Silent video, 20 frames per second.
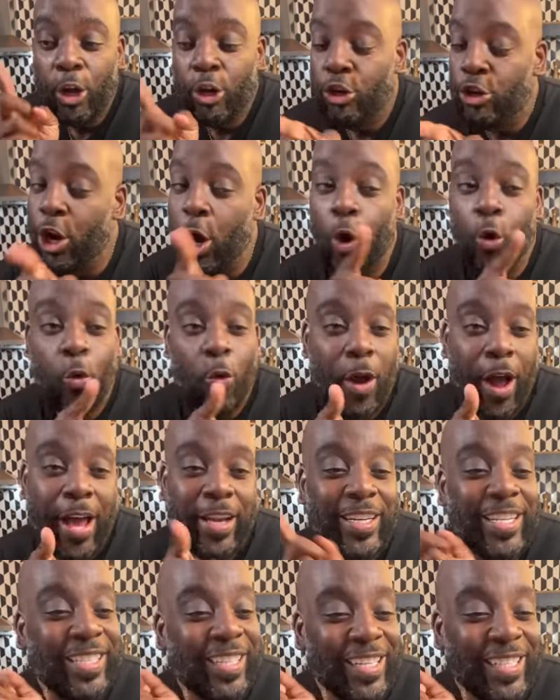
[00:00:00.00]
No,
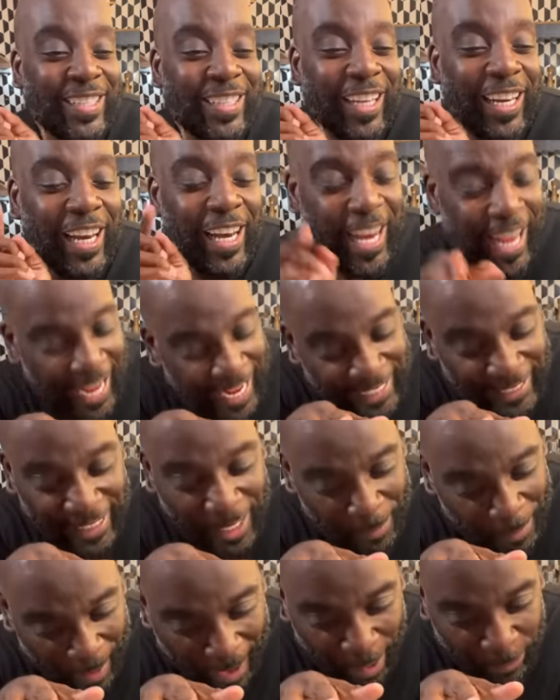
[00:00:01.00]
this is the lazy
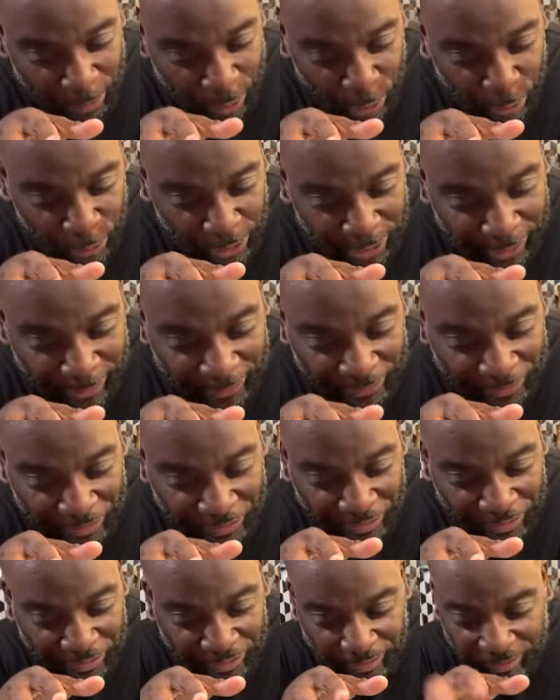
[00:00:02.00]
pot roast.
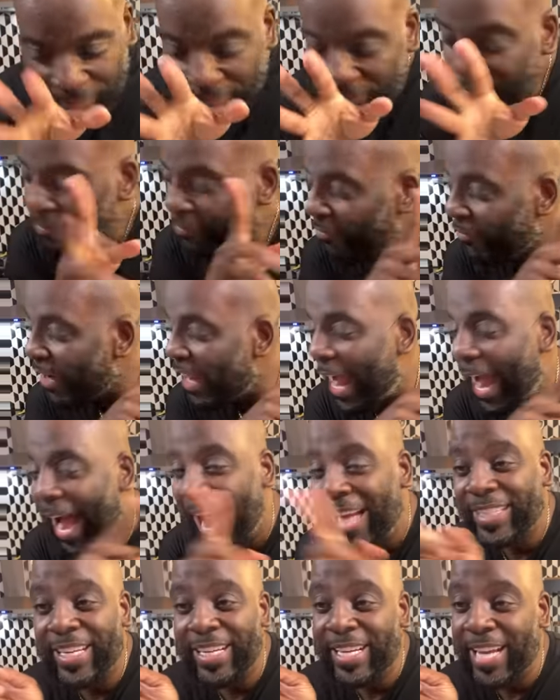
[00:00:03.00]

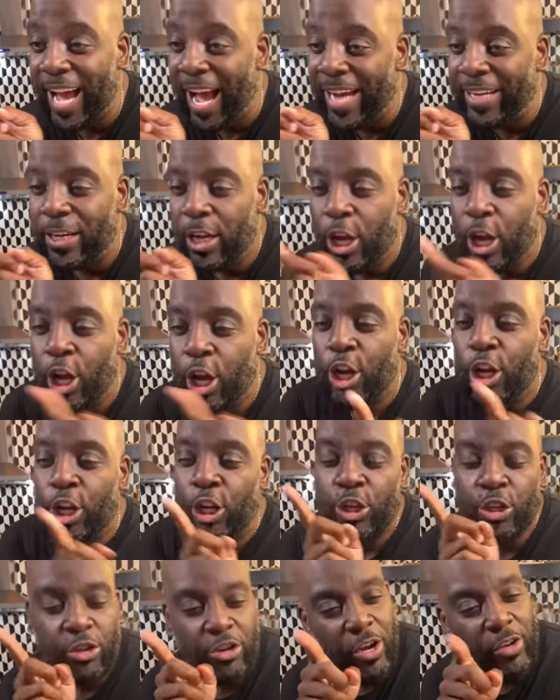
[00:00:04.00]
I did not,
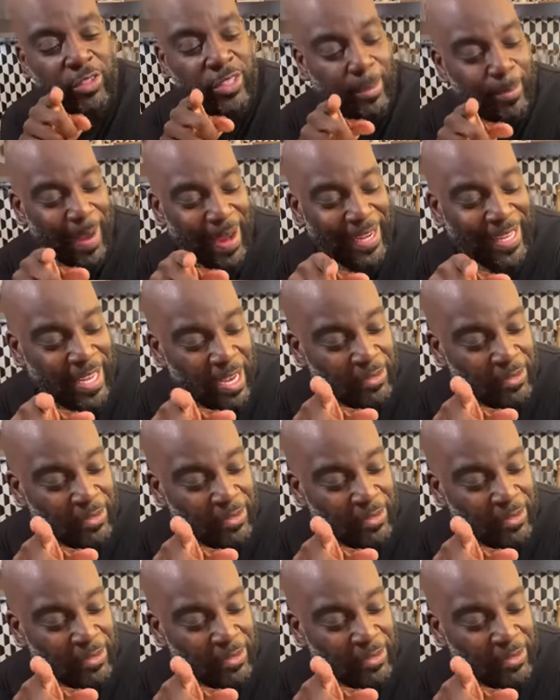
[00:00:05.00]
you know, somebody